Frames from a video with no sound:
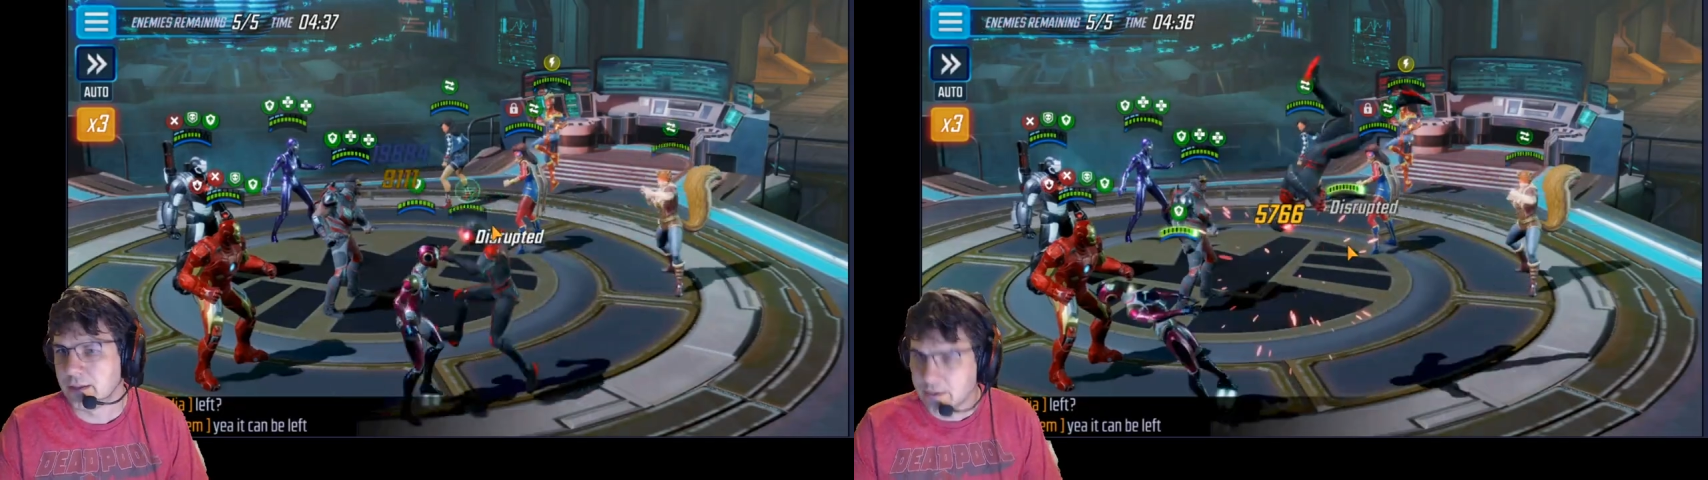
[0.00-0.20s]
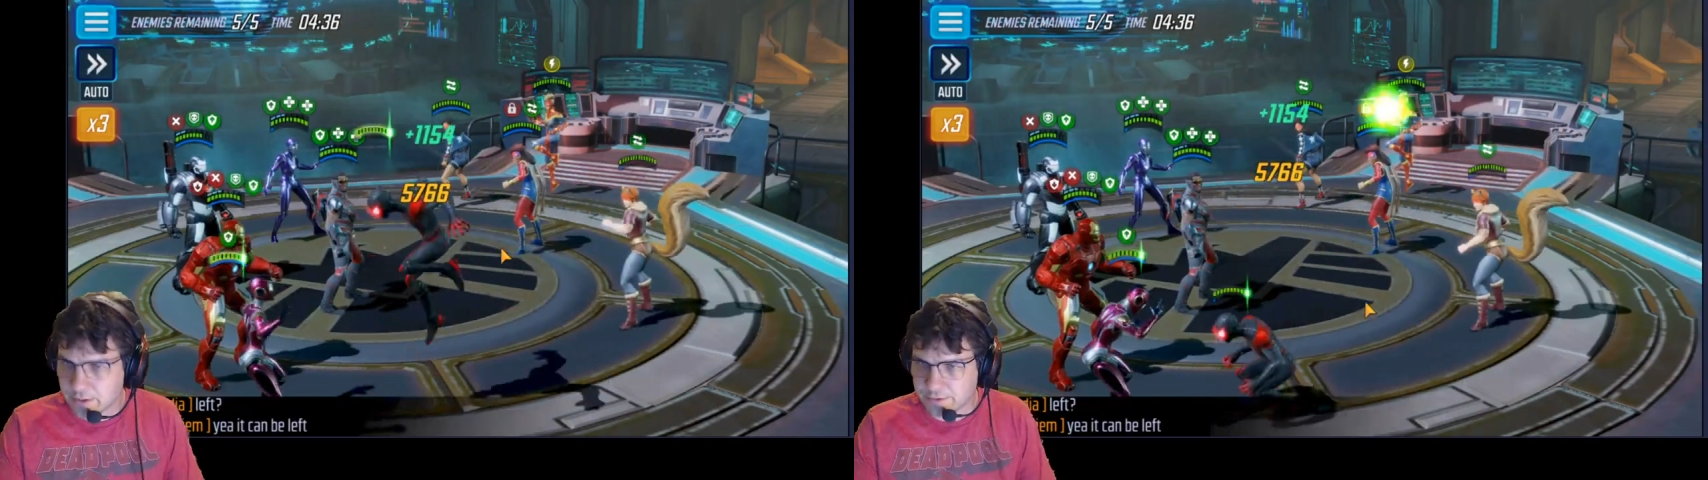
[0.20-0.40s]

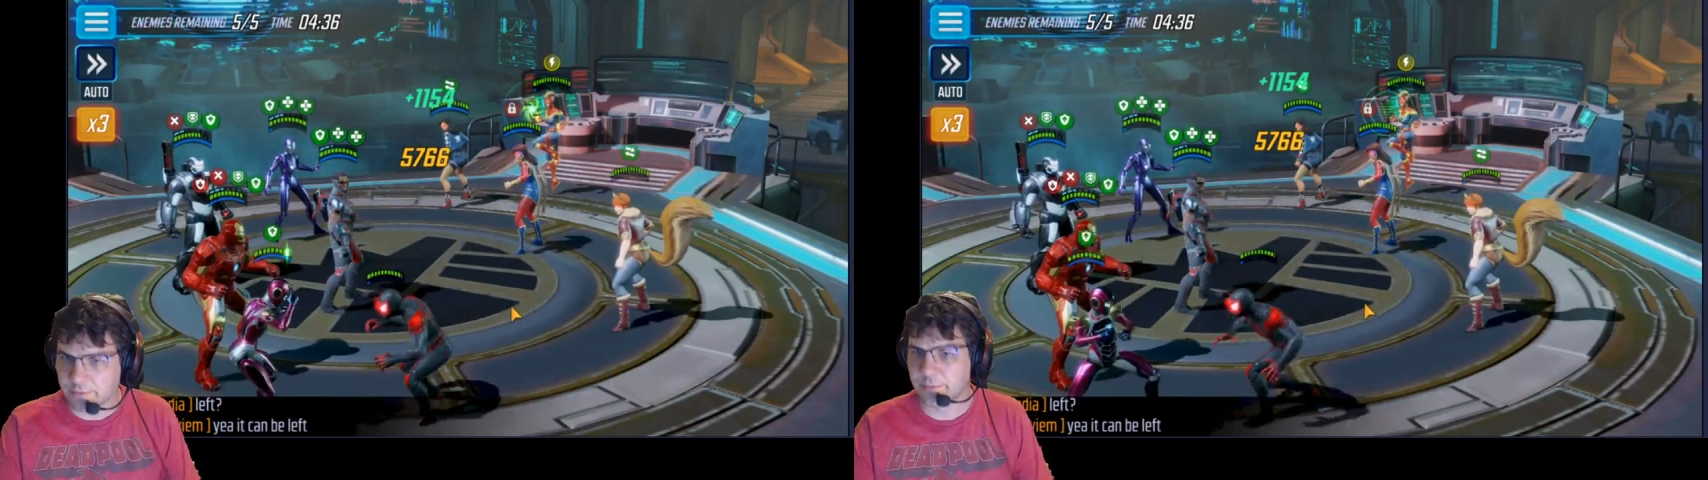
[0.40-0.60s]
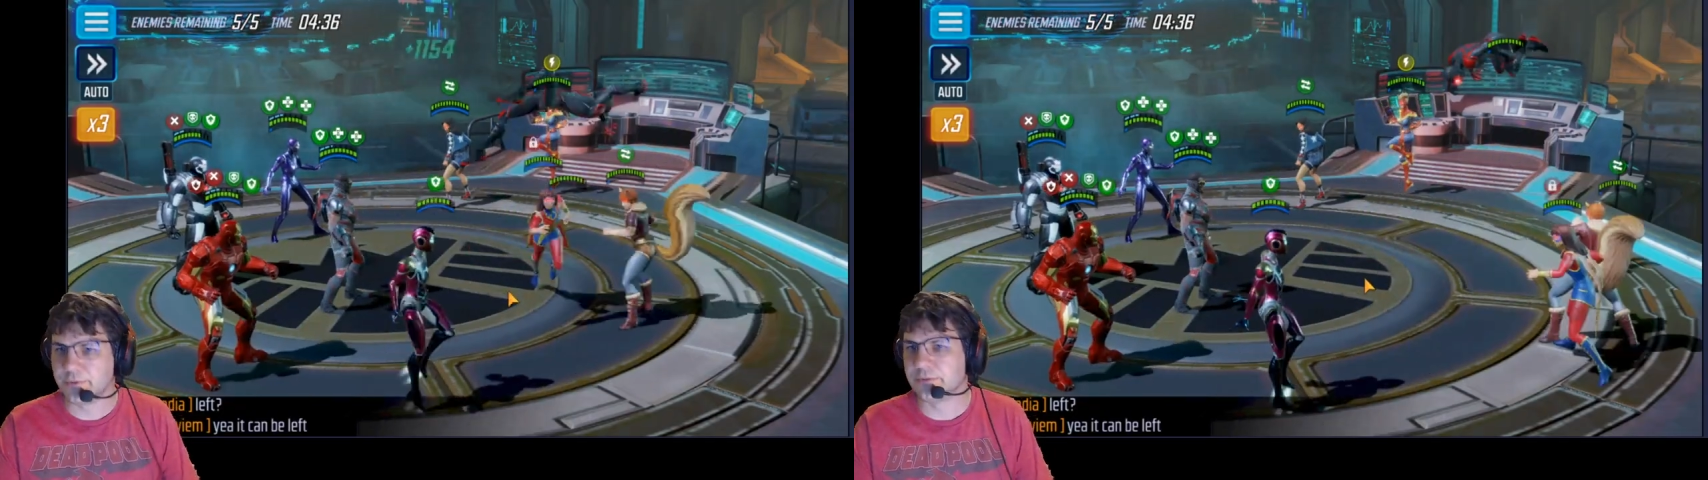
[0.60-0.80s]
Also
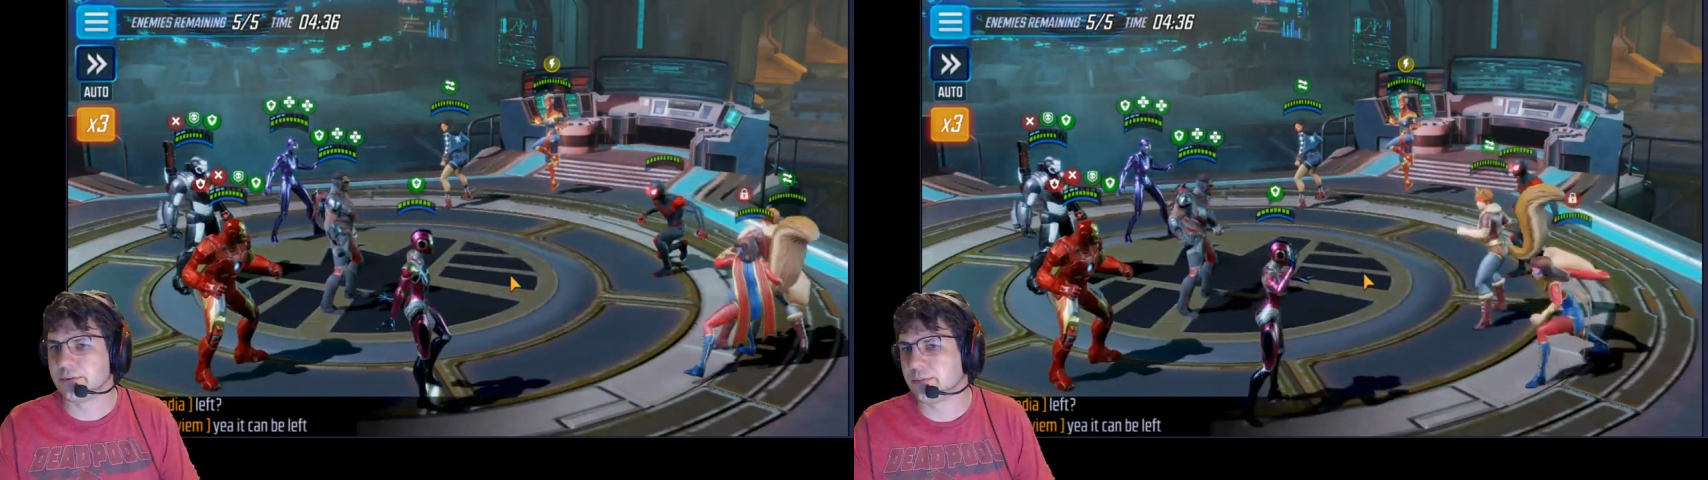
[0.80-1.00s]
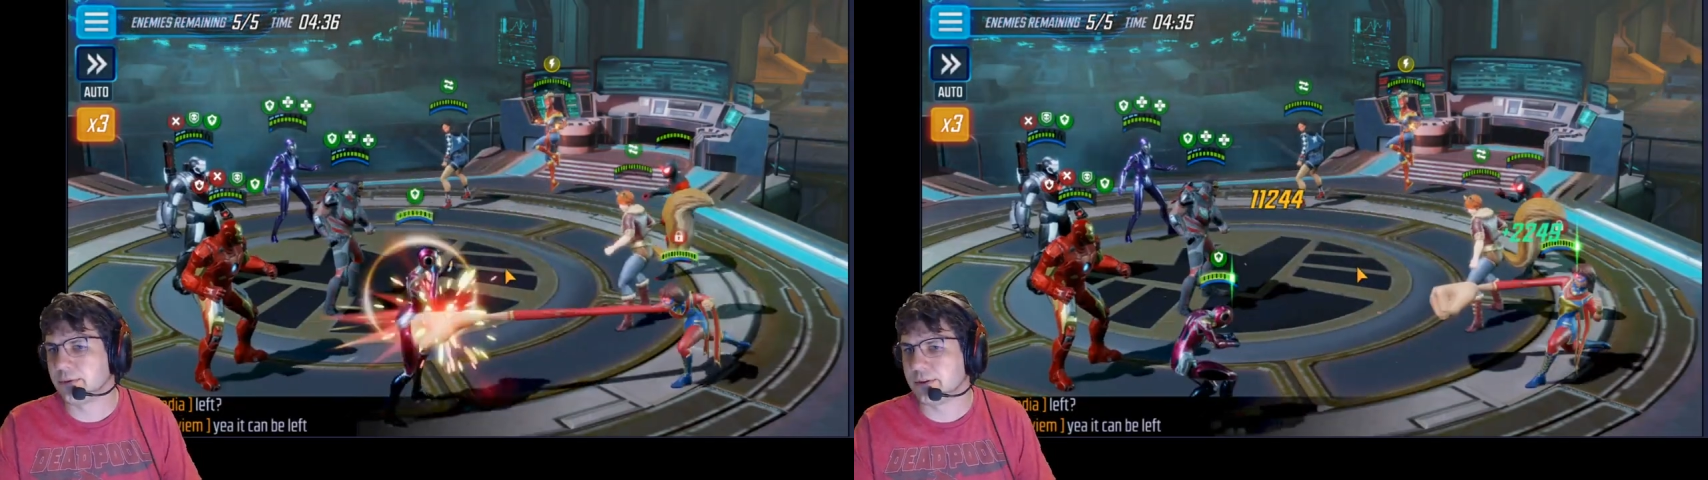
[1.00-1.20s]
removes
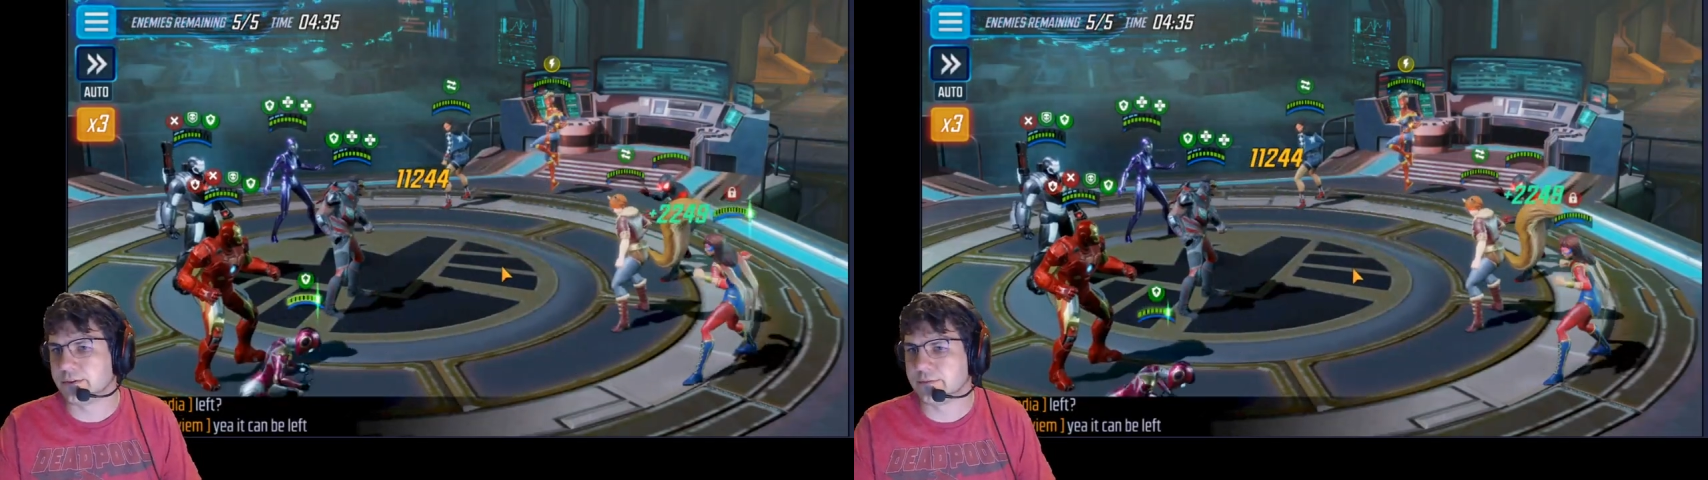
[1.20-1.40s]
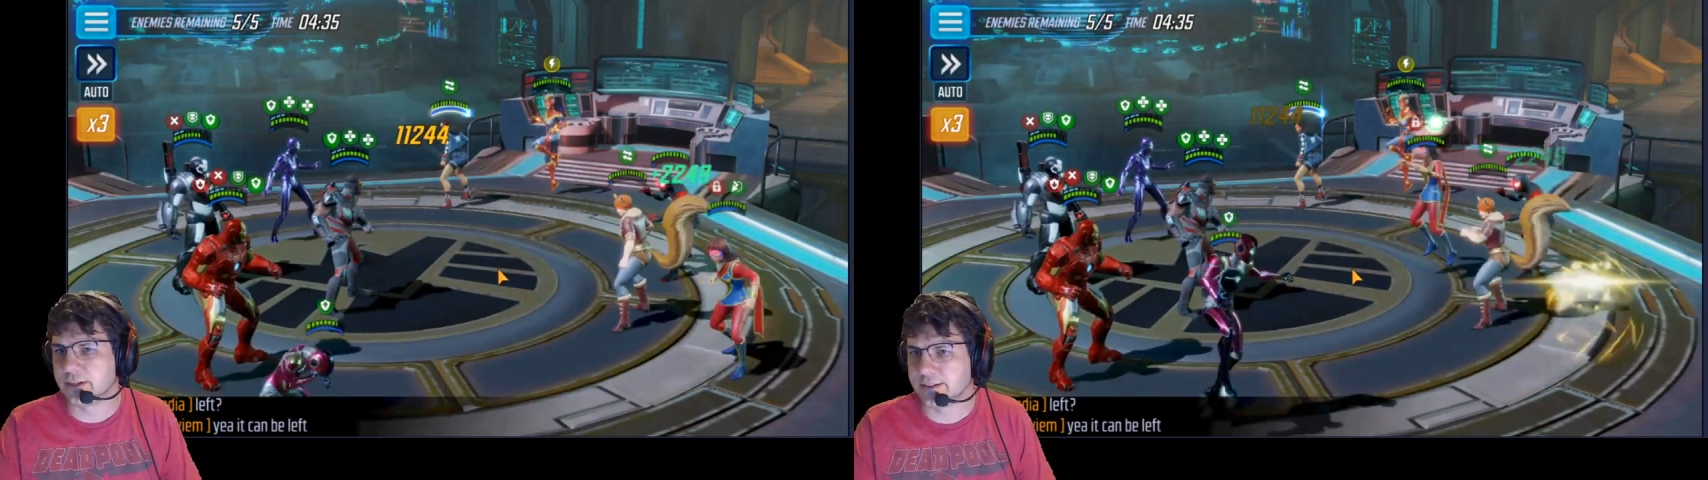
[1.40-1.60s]
her one
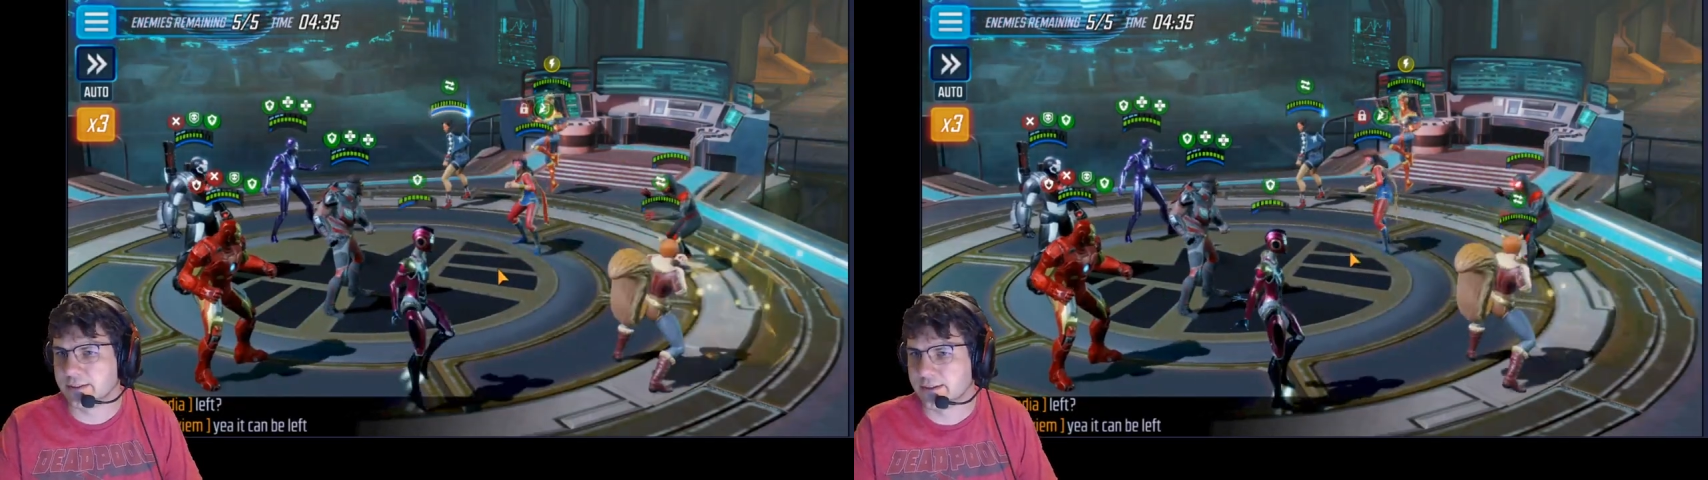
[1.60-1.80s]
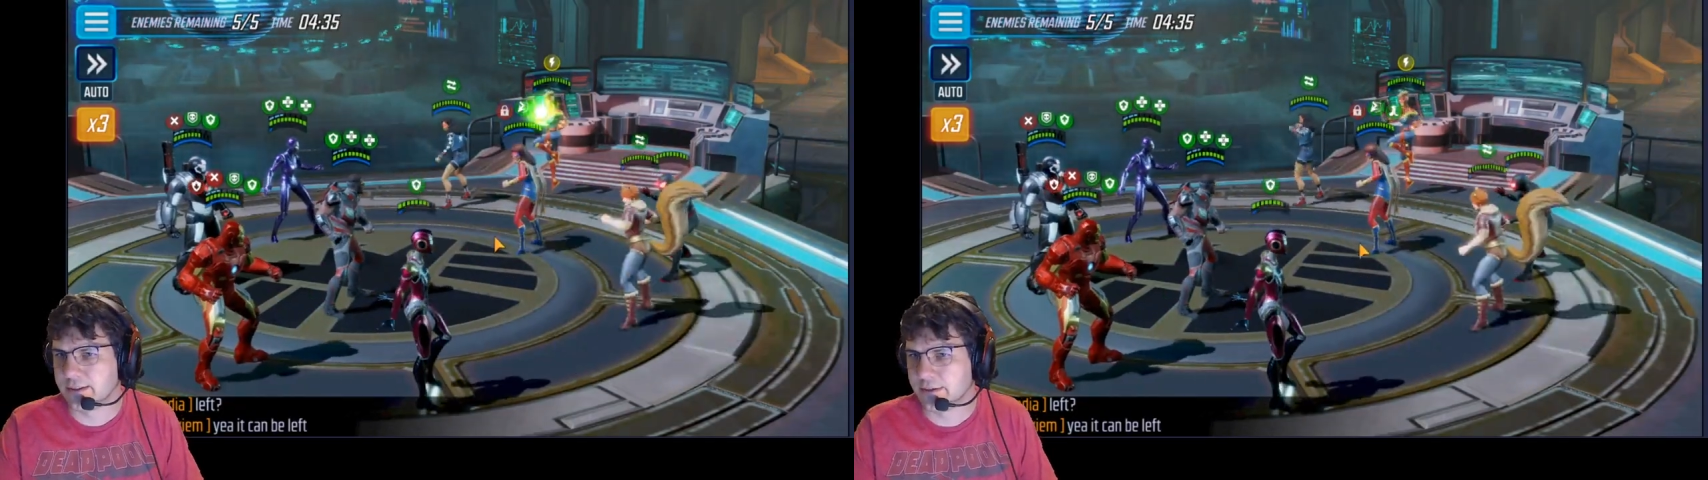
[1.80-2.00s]
deflect,